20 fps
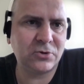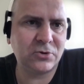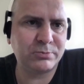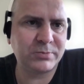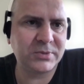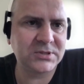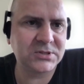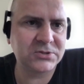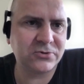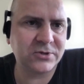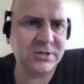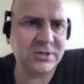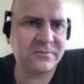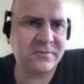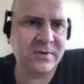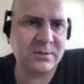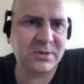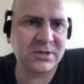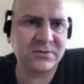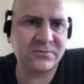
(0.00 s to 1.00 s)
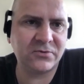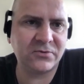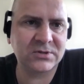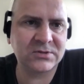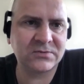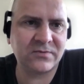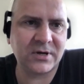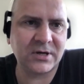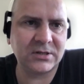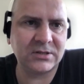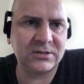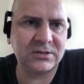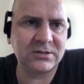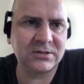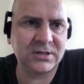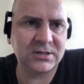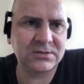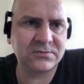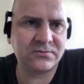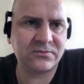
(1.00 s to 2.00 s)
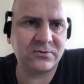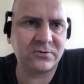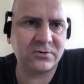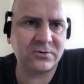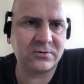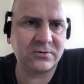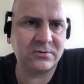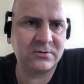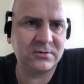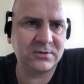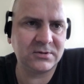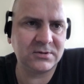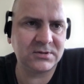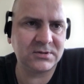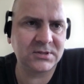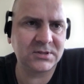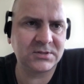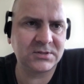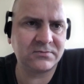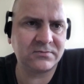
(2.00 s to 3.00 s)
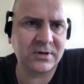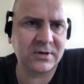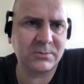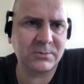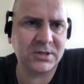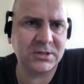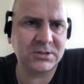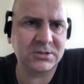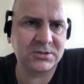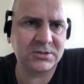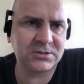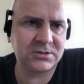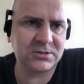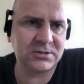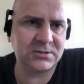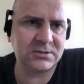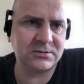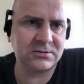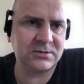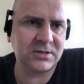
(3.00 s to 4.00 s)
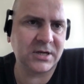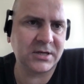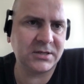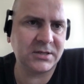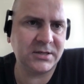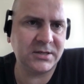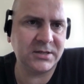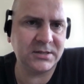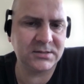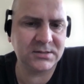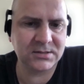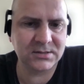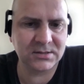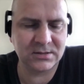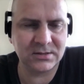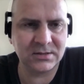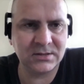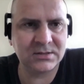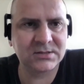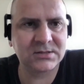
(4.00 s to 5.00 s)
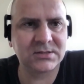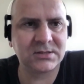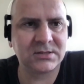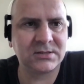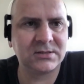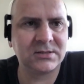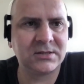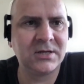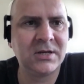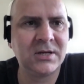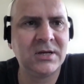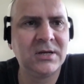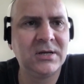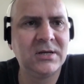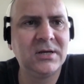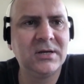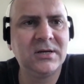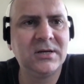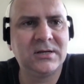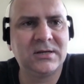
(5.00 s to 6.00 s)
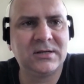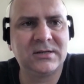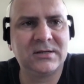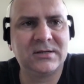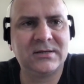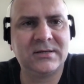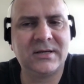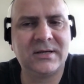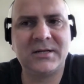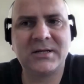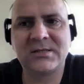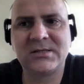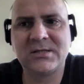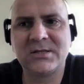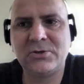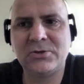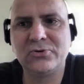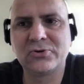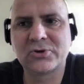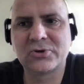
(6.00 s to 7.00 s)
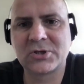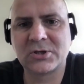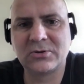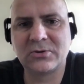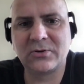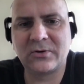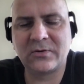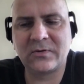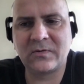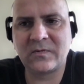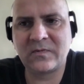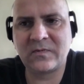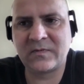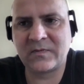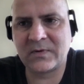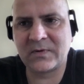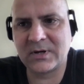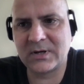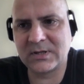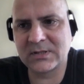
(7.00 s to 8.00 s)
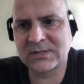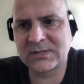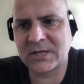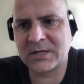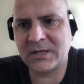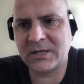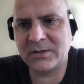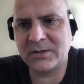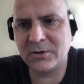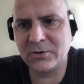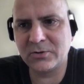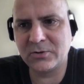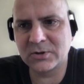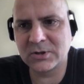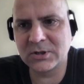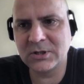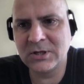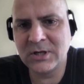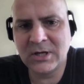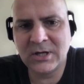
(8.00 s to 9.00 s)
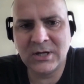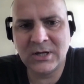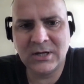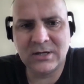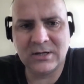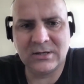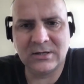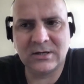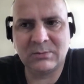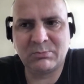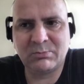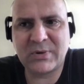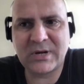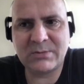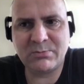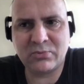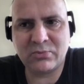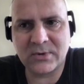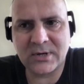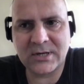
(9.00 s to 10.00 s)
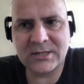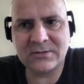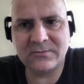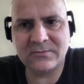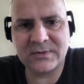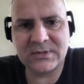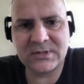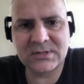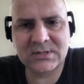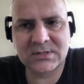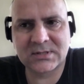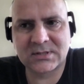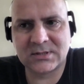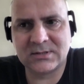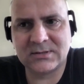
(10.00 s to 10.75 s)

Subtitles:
open schooling format works fine. As for this format, I guess it's an execution of Scikit-learn pipeline with